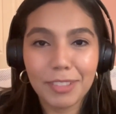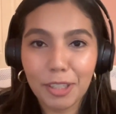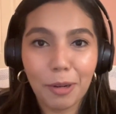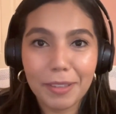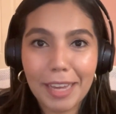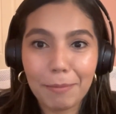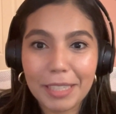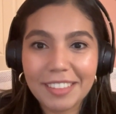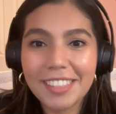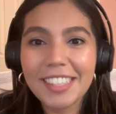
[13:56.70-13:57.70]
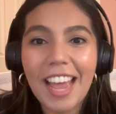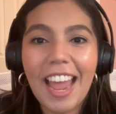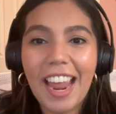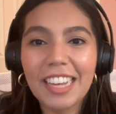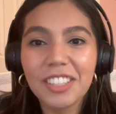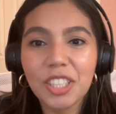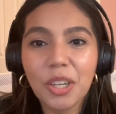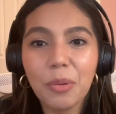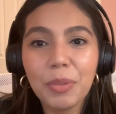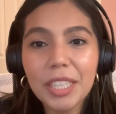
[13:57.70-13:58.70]
You know what that means. And
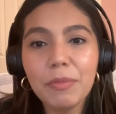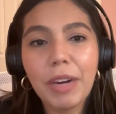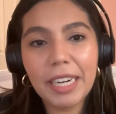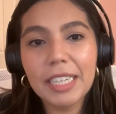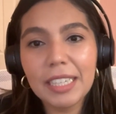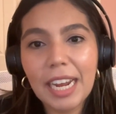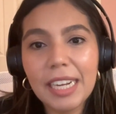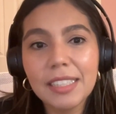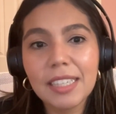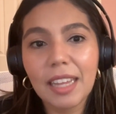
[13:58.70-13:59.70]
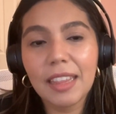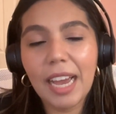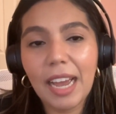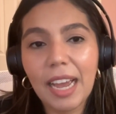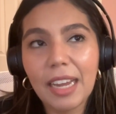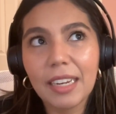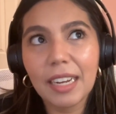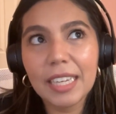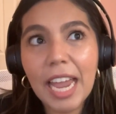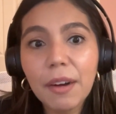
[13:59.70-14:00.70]
so really recognize that
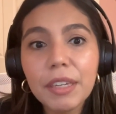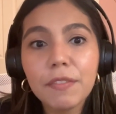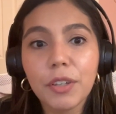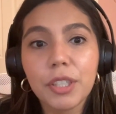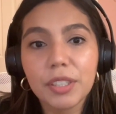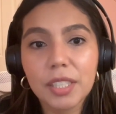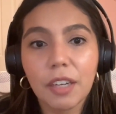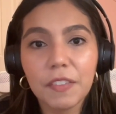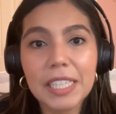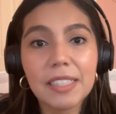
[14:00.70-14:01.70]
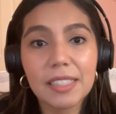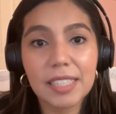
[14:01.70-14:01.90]
caring for yourself is